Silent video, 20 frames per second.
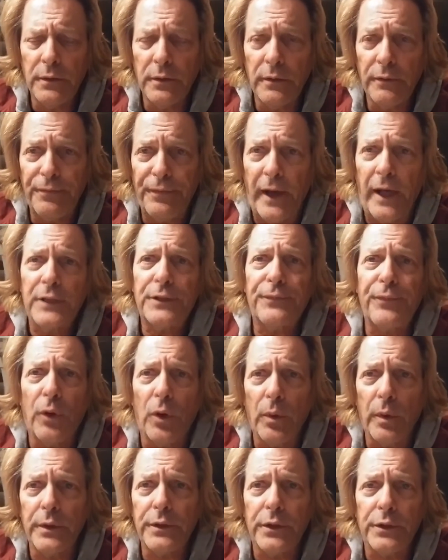fast
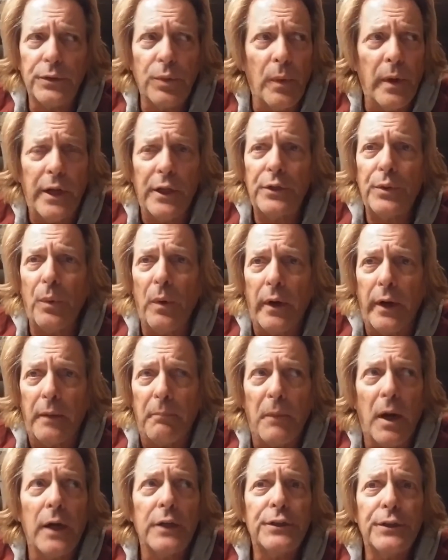forward to 2020,
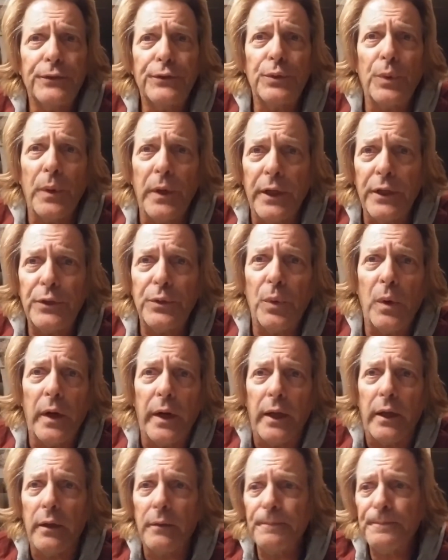March of
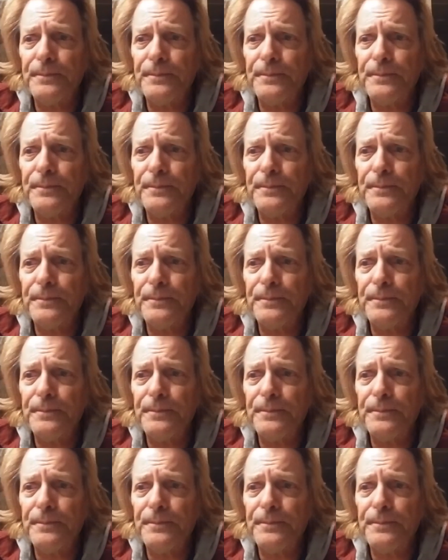2020.